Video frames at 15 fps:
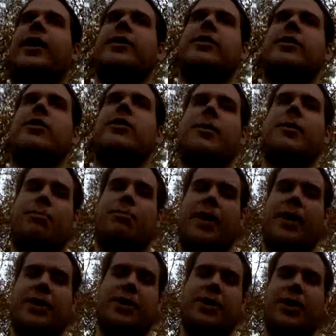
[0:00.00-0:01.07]
is no
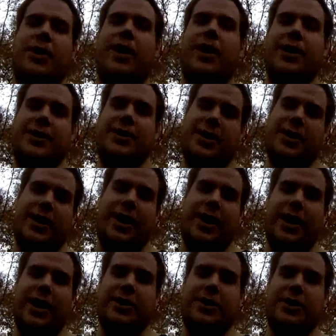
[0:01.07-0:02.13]
compression loss in
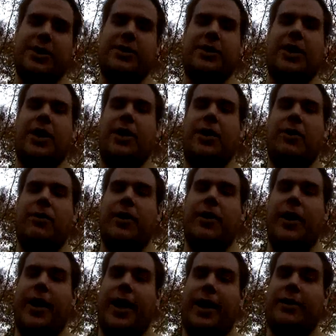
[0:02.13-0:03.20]
the engine, so
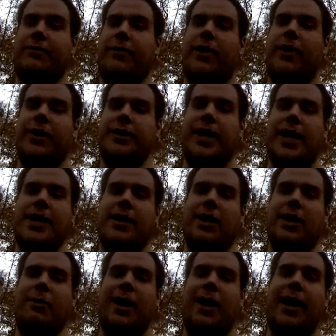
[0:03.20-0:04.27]
as far as I
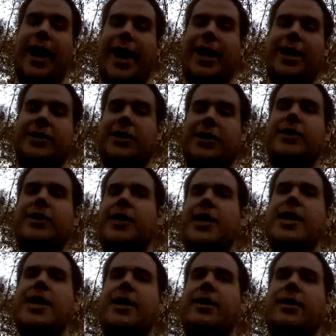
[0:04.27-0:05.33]
know, without actually
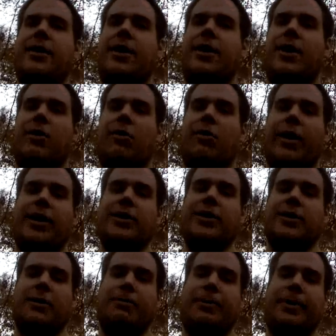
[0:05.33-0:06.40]
seeing the rings
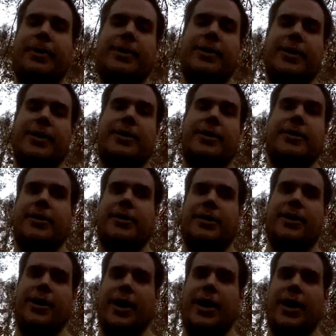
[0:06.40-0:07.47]
on the pistons,
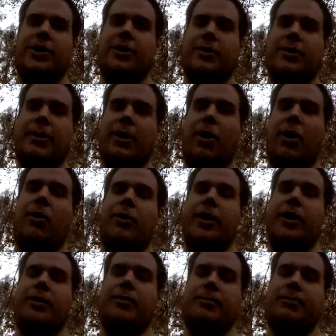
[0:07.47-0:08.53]
it should be
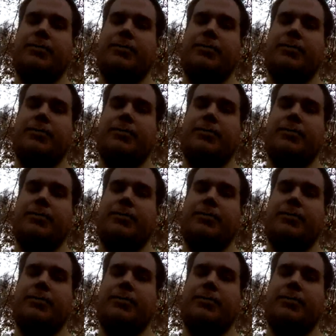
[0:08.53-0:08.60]
holding